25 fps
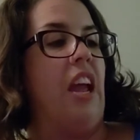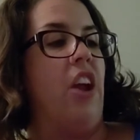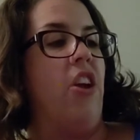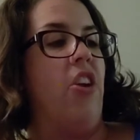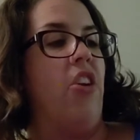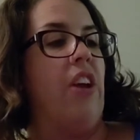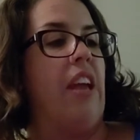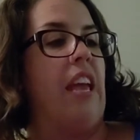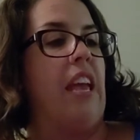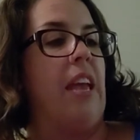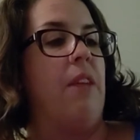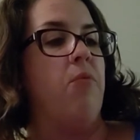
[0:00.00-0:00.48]

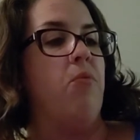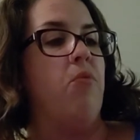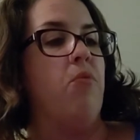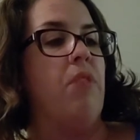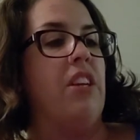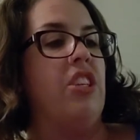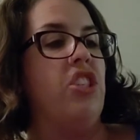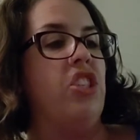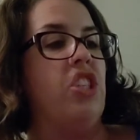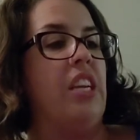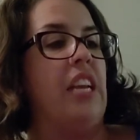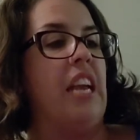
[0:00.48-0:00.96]
air came
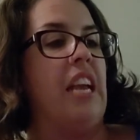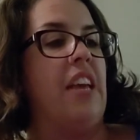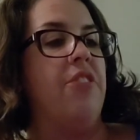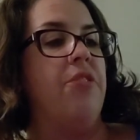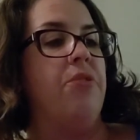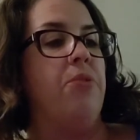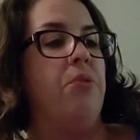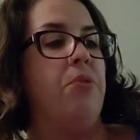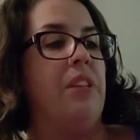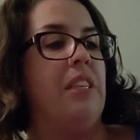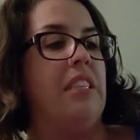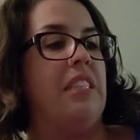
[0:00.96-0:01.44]
rushing in
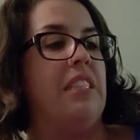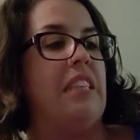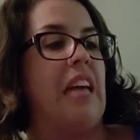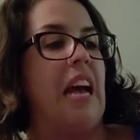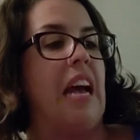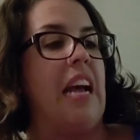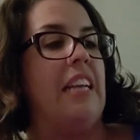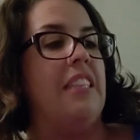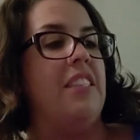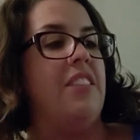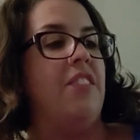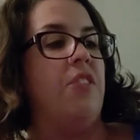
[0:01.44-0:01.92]
through the
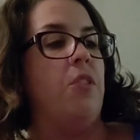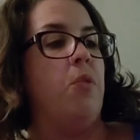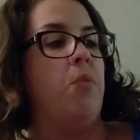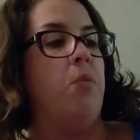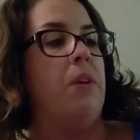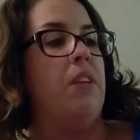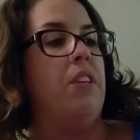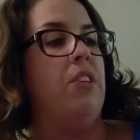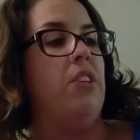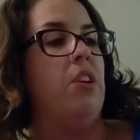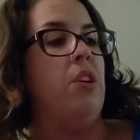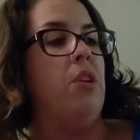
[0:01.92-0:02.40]
sides of the
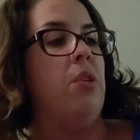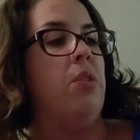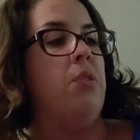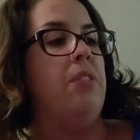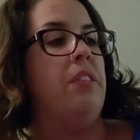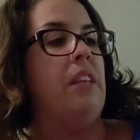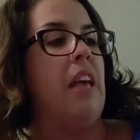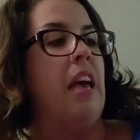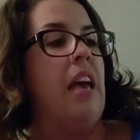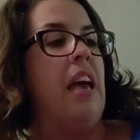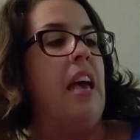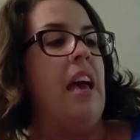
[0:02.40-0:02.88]

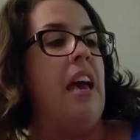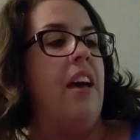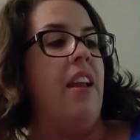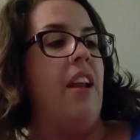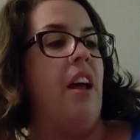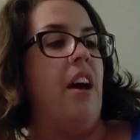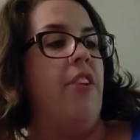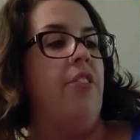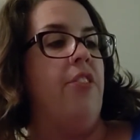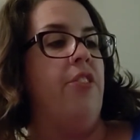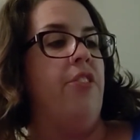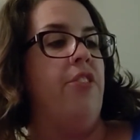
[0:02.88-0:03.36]
windows and
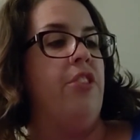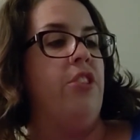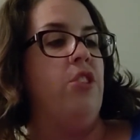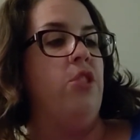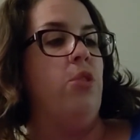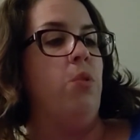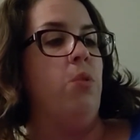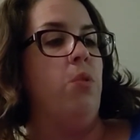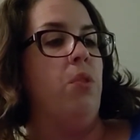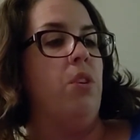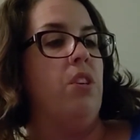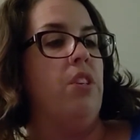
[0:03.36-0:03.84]
under the
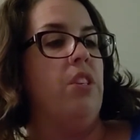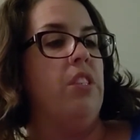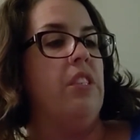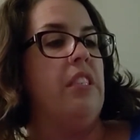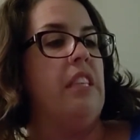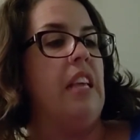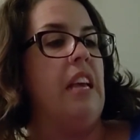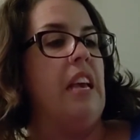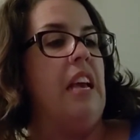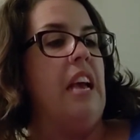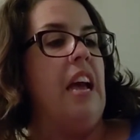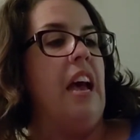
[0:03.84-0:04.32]
doors,